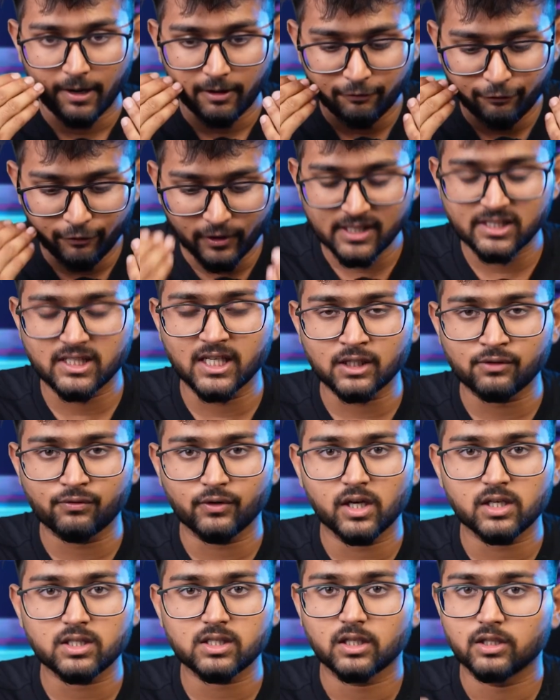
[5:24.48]
First things
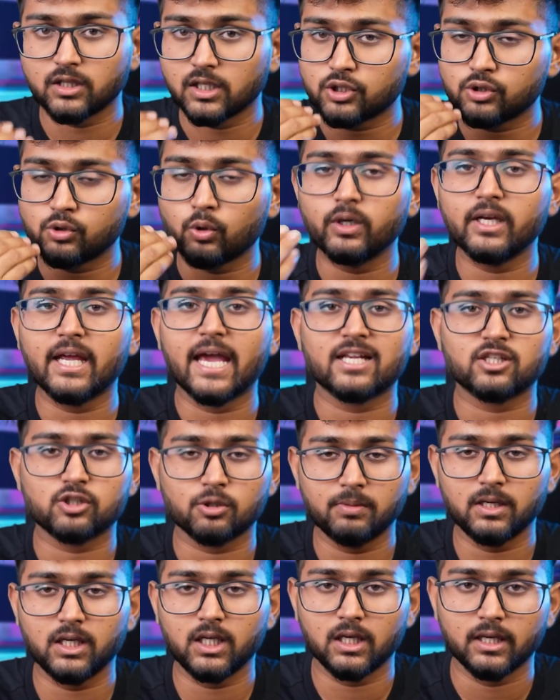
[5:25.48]
first, the story has to
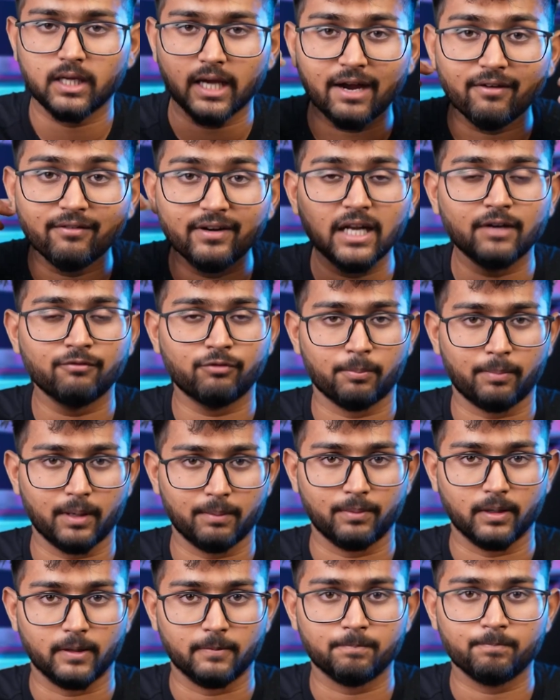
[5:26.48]
be evident for
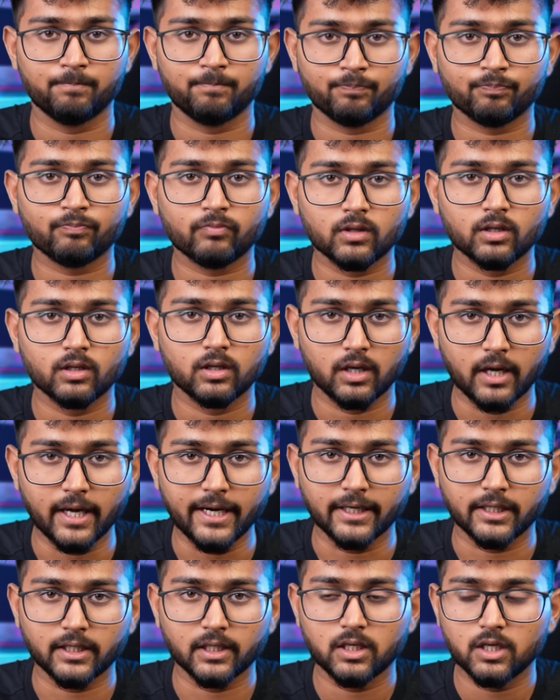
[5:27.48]
people.
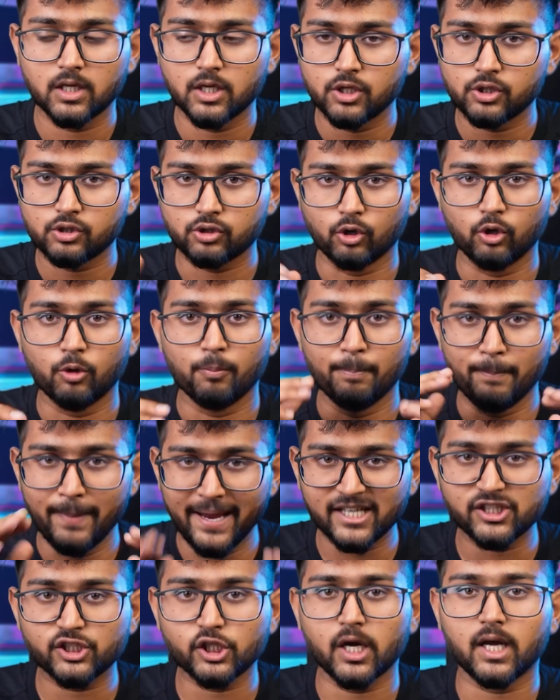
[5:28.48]
Correct? So
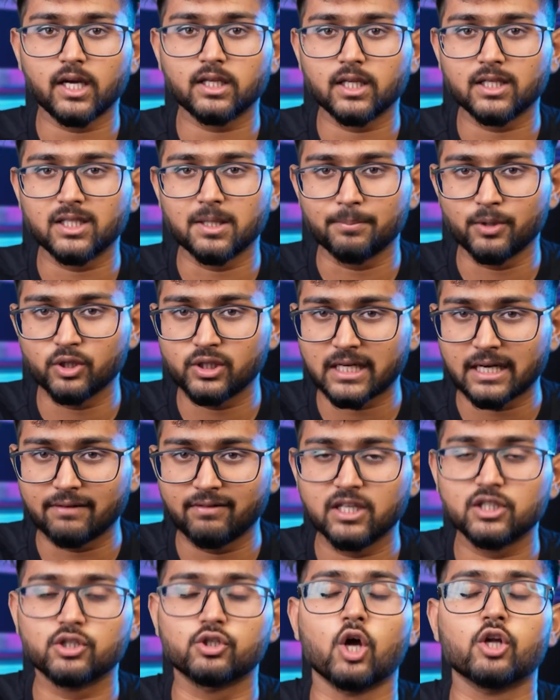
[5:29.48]
make sure that the music
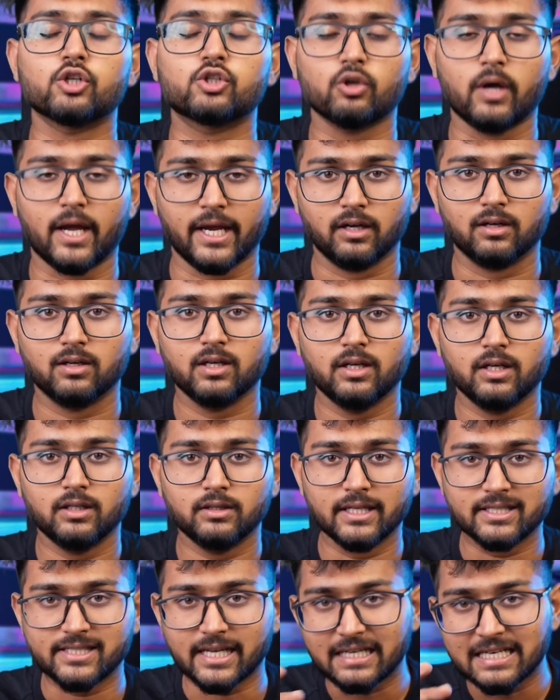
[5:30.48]
level is not so high.
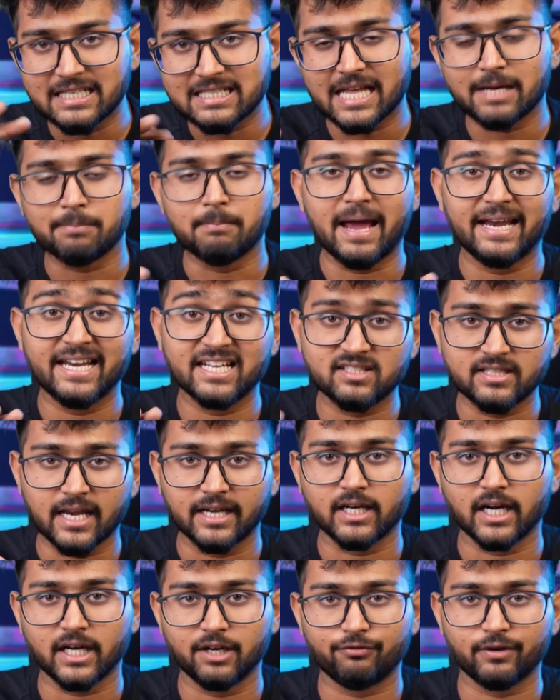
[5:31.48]
There's at least like minus
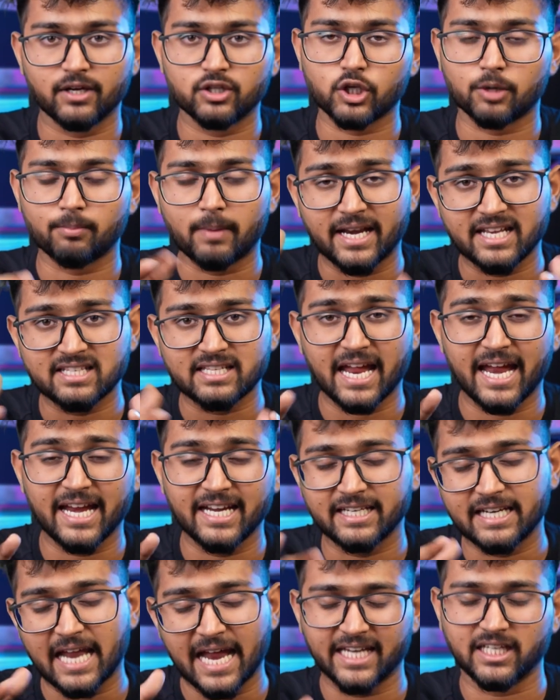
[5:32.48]
10 ka difference or minus
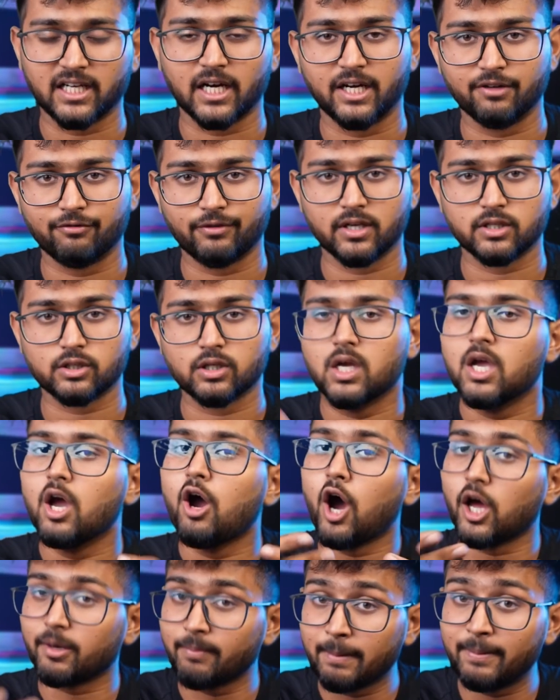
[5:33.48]
8, 9 ka difference.
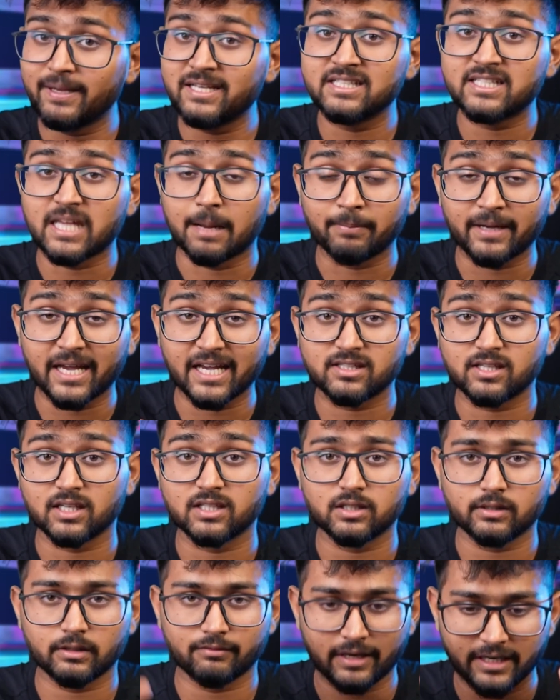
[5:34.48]
Or maybe in some
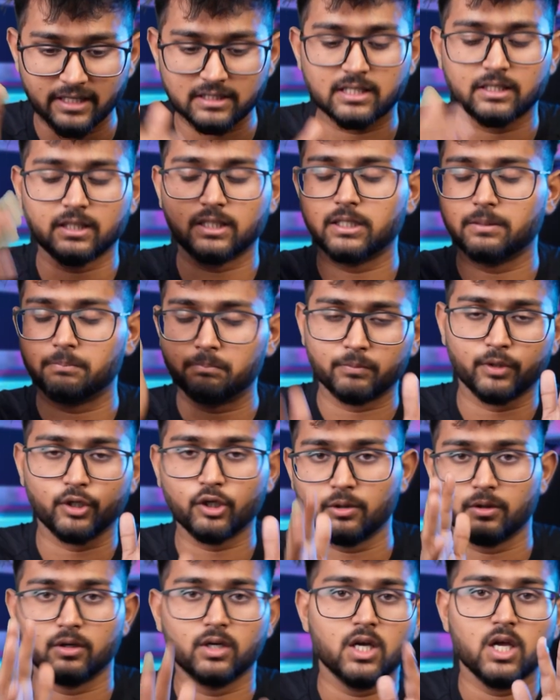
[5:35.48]
cases when
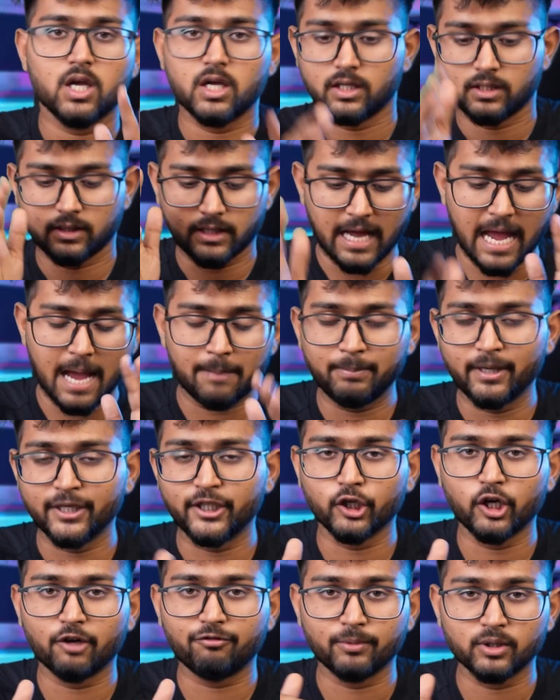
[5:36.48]
the
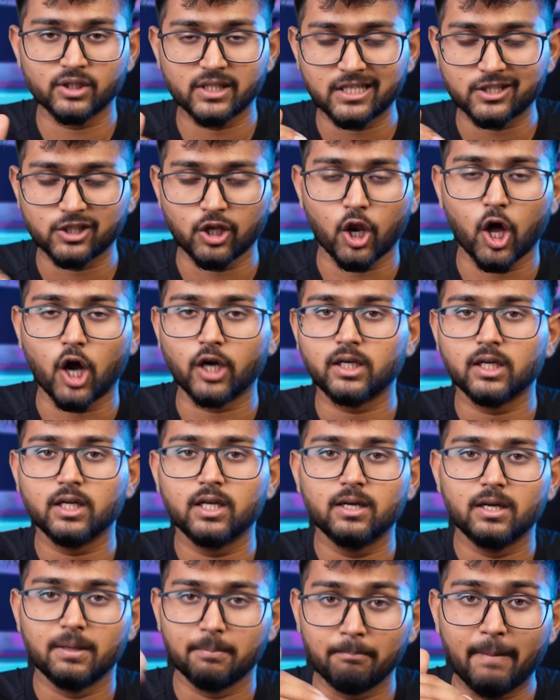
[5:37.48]
amplitude of music is a lot,
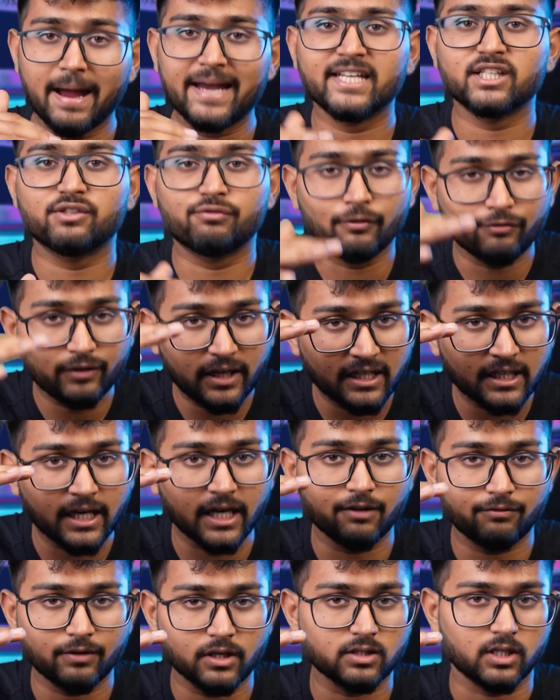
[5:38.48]
minus 15 ka
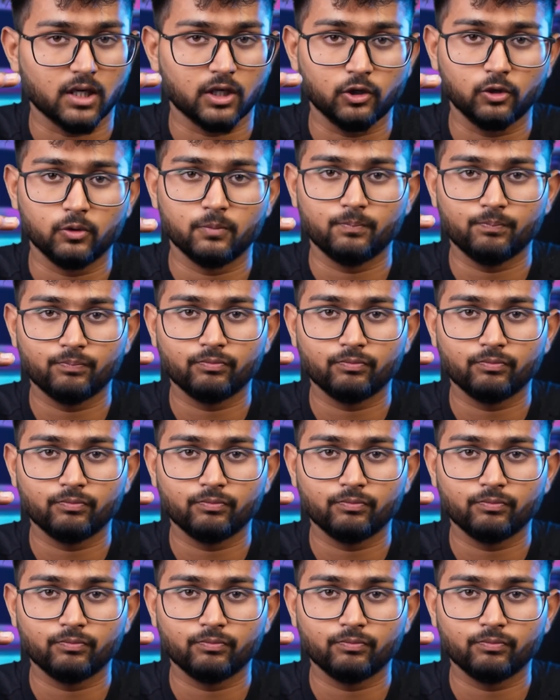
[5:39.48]
difference rakh lo,